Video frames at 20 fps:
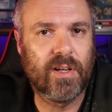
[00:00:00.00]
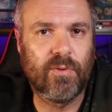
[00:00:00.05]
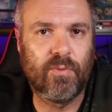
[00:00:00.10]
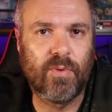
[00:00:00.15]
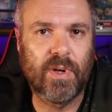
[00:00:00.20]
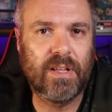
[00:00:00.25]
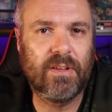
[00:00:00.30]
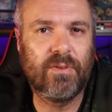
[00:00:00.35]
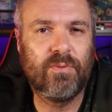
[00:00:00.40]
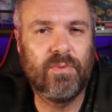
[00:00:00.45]

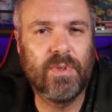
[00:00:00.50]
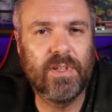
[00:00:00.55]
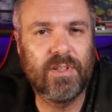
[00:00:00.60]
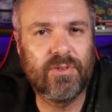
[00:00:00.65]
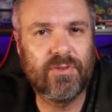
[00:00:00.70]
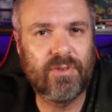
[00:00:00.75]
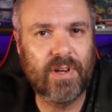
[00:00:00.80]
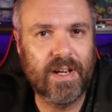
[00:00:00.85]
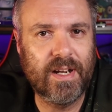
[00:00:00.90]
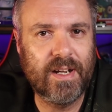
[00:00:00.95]
what
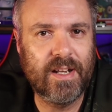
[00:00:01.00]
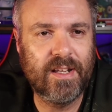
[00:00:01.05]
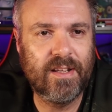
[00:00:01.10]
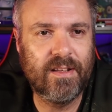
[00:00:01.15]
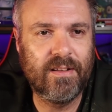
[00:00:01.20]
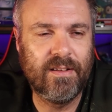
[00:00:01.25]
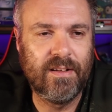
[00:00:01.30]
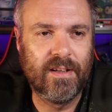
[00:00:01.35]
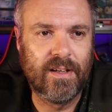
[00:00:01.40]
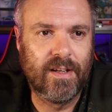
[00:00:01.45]
what
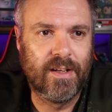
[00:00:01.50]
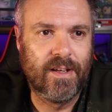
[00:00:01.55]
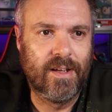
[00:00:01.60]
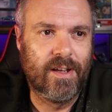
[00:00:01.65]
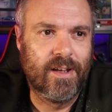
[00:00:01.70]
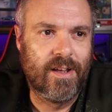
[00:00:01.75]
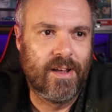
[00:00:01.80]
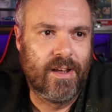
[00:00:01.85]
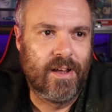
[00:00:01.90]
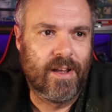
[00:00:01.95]
trading
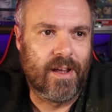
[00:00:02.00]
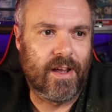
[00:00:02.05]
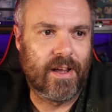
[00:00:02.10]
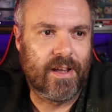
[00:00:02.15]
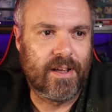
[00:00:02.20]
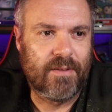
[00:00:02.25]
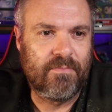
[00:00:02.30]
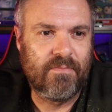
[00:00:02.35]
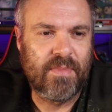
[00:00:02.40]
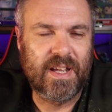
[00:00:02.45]

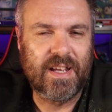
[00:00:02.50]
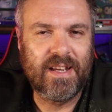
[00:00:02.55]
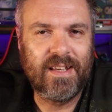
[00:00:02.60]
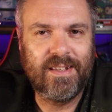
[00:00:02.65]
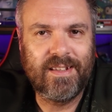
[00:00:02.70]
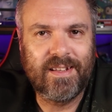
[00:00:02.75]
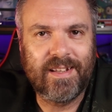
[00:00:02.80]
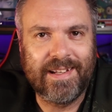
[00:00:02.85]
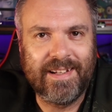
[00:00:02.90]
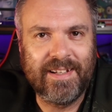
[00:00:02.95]
um,
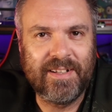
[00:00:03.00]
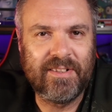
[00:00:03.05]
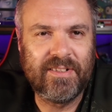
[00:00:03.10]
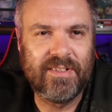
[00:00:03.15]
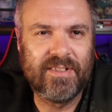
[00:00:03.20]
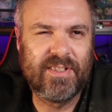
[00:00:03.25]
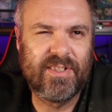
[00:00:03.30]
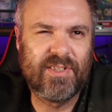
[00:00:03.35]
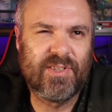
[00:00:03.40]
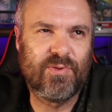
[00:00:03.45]

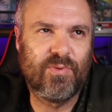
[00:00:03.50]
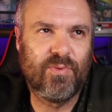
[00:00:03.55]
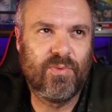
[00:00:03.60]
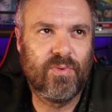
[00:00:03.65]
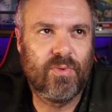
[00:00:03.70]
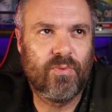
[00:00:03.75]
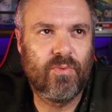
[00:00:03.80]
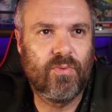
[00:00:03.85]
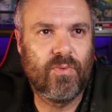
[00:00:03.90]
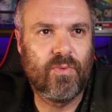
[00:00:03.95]
entails,
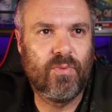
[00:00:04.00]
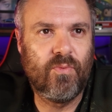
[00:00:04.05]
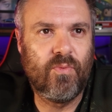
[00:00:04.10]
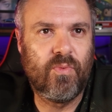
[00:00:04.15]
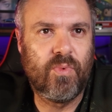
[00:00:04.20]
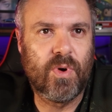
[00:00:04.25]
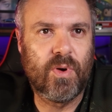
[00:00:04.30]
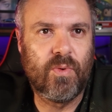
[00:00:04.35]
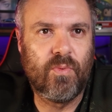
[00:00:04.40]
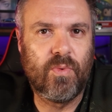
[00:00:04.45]

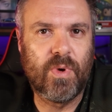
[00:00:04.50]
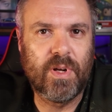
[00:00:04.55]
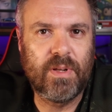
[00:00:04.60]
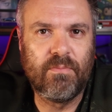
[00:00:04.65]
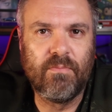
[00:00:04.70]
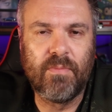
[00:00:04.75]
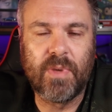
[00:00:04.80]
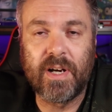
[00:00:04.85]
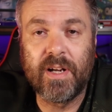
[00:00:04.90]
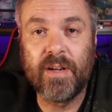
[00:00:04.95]
what,
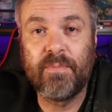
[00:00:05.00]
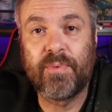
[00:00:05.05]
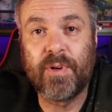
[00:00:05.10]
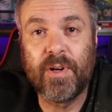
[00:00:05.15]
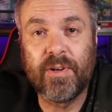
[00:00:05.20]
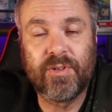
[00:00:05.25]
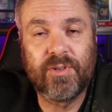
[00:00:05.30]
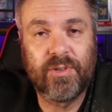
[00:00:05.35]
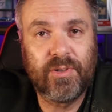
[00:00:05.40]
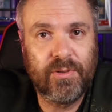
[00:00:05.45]
what my
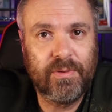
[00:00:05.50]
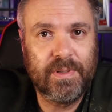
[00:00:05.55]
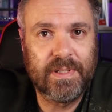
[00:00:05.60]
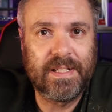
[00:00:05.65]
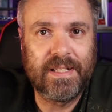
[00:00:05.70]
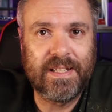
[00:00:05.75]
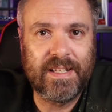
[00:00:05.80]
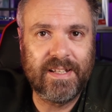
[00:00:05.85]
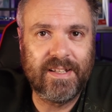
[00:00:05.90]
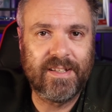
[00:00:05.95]
approach to
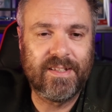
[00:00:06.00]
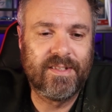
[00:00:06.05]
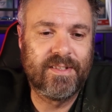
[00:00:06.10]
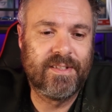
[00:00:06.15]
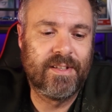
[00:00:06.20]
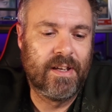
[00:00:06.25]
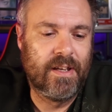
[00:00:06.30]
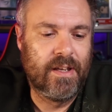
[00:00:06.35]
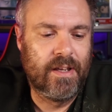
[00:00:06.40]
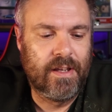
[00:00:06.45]
it
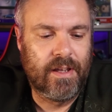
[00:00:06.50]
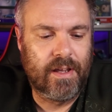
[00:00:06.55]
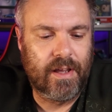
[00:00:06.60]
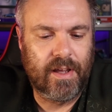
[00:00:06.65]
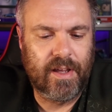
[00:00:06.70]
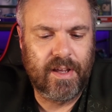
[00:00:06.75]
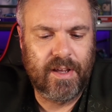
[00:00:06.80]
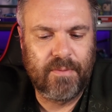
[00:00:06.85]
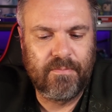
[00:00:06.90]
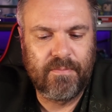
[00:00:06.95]
is,
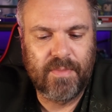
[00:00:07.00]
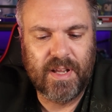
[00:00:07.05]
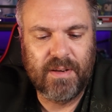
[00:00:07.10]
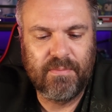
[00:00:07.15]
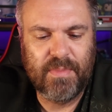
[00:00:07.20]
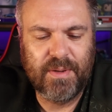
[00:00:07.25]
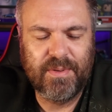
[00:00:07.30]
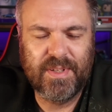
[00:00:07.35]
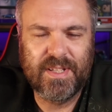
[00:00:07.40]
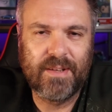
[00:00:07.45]
um,
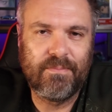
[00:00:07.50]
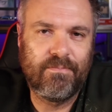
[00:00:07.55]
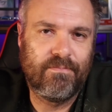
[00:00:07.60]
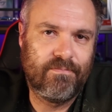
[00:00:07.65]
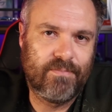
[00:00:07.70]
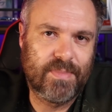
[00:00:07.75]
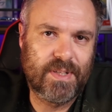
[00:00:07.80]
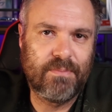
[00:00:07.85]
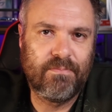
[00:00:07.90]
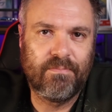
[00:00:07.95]
and maybe
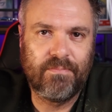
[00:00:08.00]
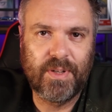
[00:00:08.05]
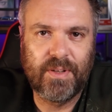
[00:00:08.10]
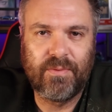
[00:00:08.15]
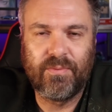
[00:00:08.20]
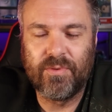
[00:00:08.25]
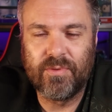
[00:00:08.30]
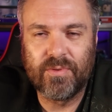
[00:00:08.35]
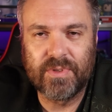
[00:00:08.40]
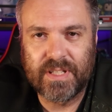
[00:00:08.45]
some, some
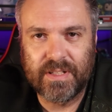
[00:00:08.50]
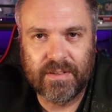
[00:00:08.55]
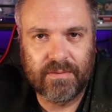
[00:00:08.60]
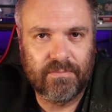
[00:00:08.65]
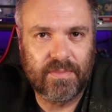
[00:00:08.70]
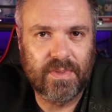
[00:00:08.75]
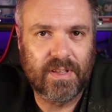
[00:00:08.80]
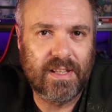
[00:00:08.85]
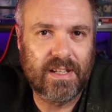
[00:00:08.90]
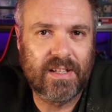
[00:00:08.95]
pitfalls
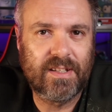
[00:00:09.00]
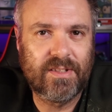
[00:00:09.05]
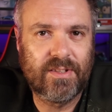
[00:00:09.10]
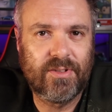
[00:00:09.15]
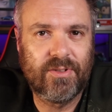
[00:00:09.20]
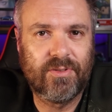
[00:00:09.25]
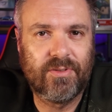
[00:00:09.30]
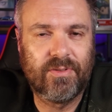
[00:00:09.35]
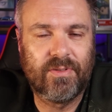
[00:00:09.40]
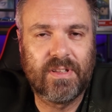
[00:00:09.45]
and things
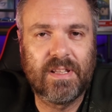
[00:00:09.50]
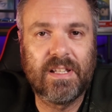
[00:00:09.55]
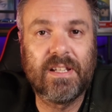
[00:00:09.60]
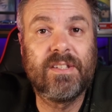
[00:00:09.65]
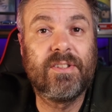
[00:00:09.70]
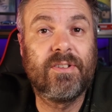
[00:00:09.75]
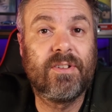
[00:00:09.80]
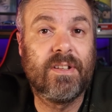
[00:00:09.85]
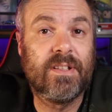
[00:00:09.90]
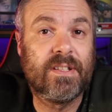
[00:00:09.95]
to
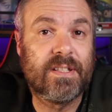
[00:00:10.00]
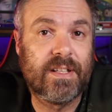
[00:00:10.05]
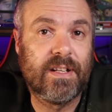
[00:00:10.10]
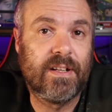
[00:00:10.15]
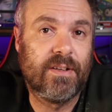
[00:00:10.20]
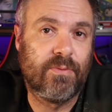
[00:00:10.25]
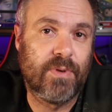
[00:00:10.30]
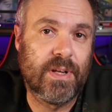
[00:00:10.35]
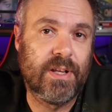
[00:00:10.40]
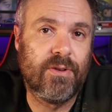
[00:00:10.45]
things to
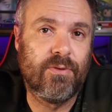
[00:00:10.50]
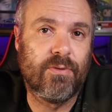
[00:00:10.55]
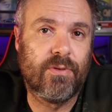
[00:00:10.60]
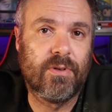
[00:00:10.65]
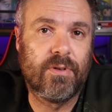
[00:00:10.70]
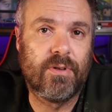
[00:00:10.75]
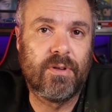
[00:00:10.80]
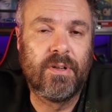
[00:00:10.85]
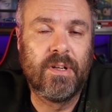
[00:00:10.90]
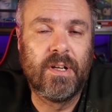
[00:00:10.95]
consider when you
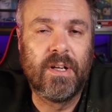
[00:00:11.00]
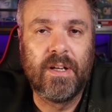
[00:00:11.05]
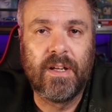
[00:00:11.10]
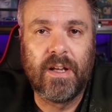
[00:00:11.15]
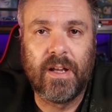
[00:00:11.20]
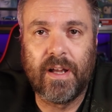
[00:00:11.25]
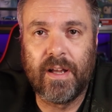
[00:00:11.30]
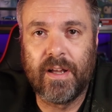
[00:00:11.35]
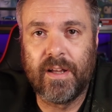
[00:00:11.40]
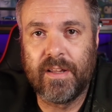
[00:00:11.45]
are
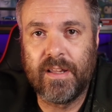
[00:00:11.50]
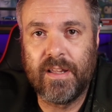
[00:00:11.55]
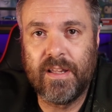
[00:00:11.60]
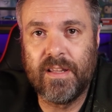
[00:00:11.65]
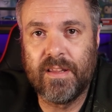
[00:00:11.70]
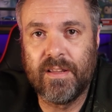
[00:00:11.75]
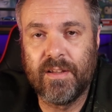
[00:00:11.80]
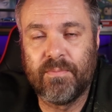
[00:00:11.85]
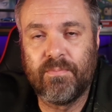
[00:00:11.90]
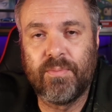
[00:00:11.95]
uh,
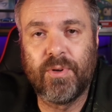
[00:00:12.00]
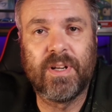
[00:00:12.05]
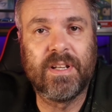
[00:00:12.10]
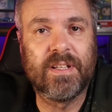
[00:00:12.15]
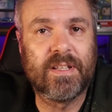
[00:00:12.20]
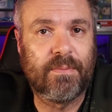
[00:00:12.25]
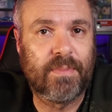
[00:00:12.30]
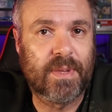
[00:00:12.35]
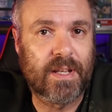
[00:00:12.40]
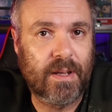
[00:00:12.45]
either
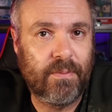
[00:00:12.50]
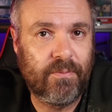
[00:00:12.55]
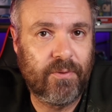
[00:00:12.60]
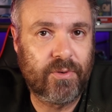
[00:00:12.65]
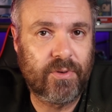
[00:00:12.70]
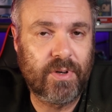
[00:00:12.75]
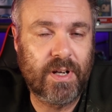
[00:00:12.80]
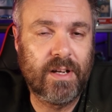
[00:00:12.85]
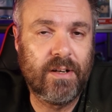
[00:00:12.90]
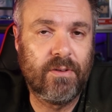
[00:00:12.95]
putting something up
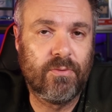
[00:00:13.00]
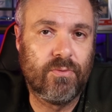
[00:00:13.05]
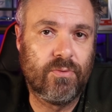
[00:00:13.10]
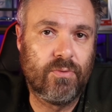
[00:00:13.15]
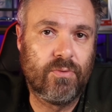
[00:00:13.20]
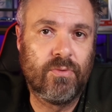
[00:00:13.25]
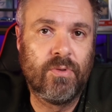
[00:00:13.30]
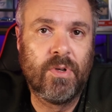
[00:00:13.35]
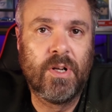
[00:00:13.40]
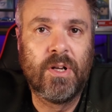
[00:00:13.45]
for trade or